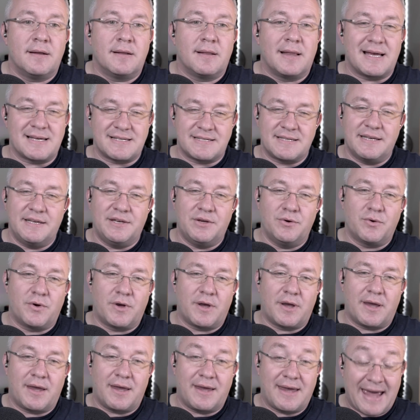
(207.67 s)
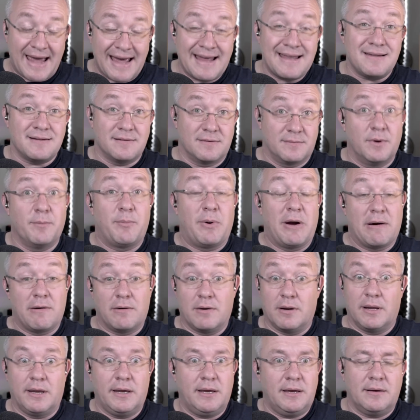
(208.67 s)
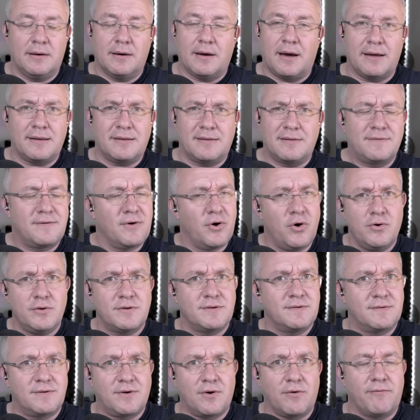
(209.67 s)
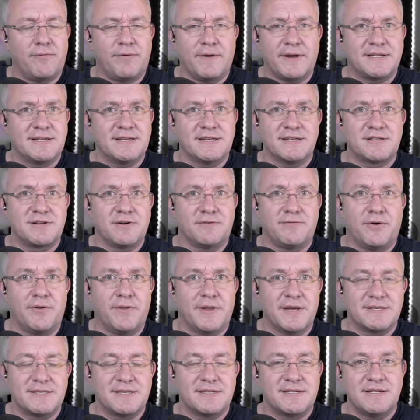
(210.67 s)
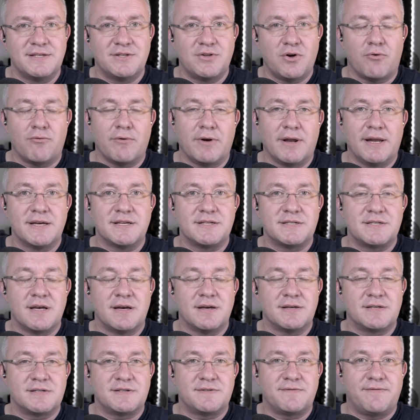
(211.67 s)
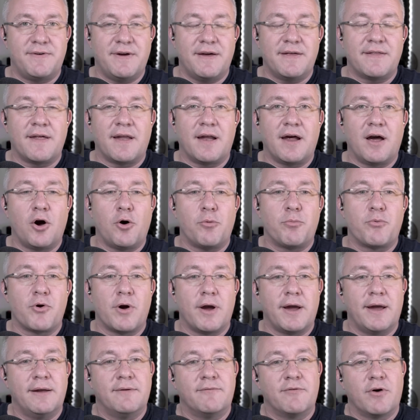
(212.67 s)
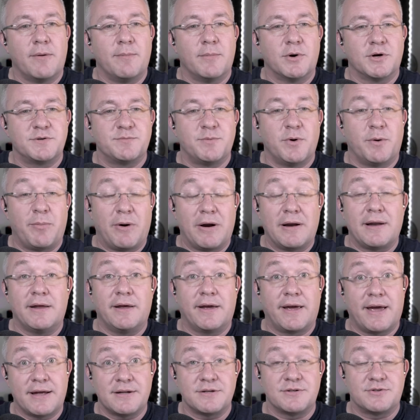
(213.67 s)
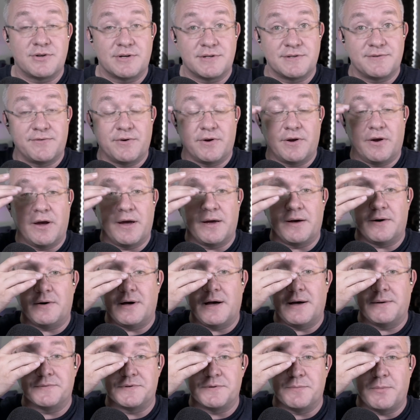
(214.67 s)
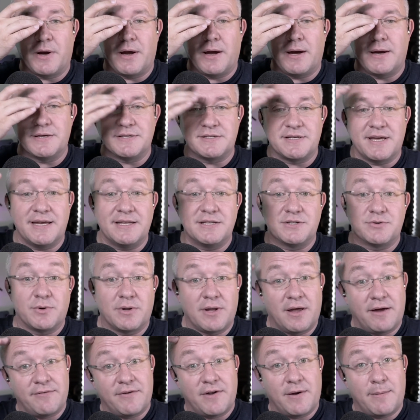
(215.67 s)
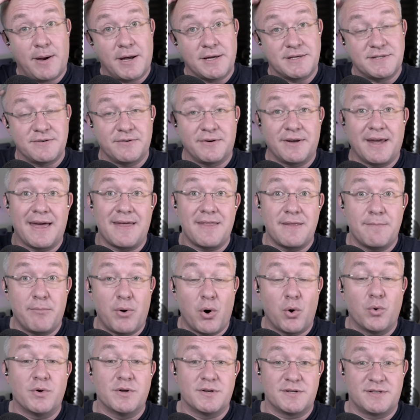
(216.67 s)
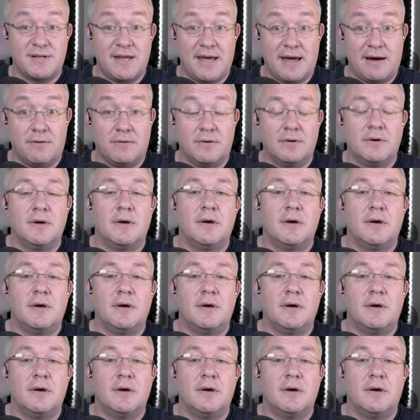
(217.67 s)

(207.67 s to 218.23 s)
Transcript: Lastly, you can, apparently, I heard conflicting stuff on this. This is not really a sphere that I operate in very much, but apparently you can transfer your help to buy ISA into a lifetime ISA and get the bonus now.